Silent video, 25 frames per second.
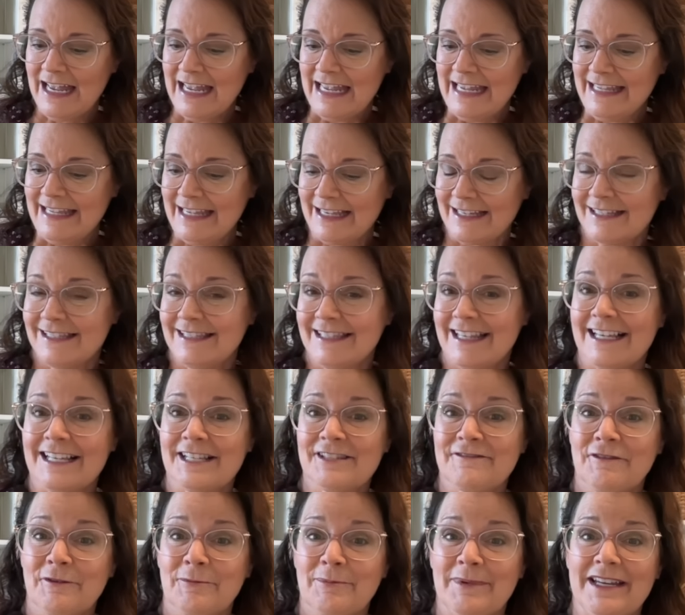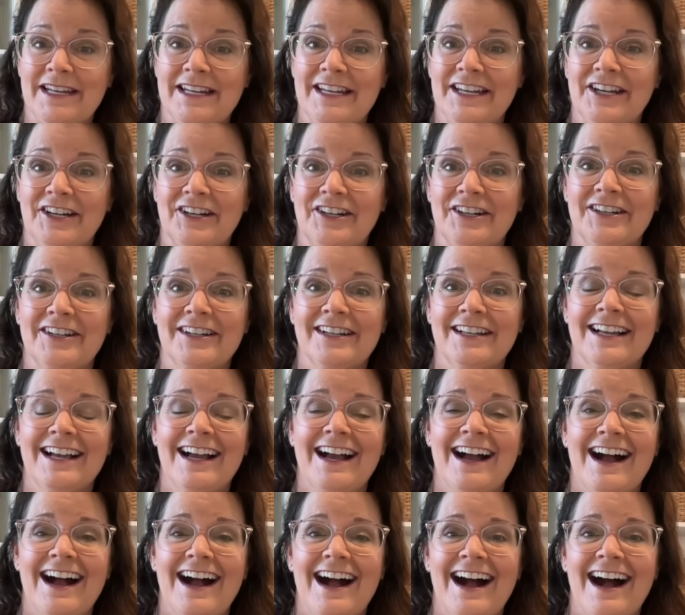Yes, thanks for being here.
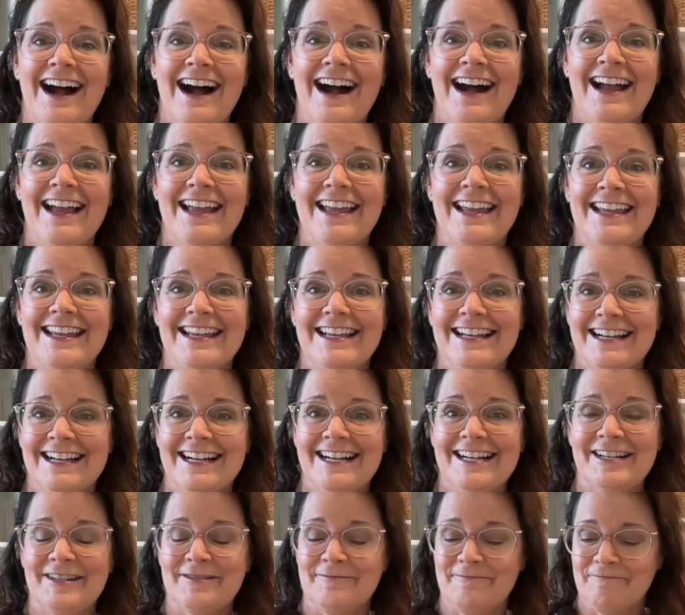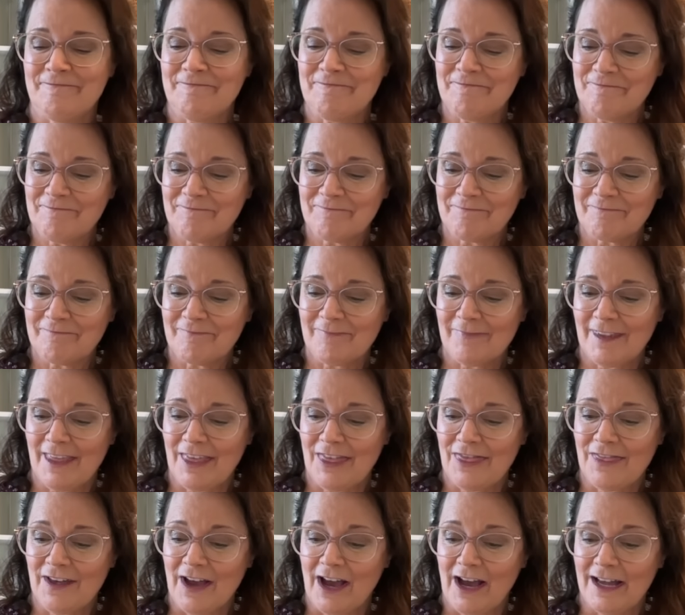I
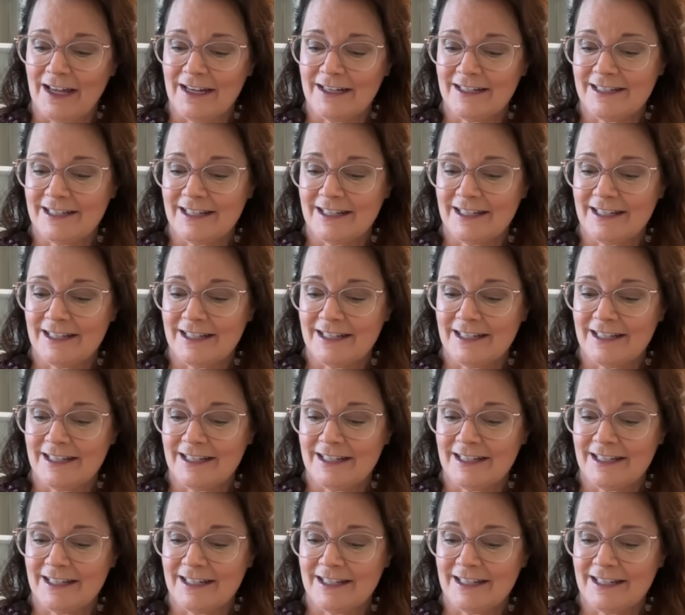thought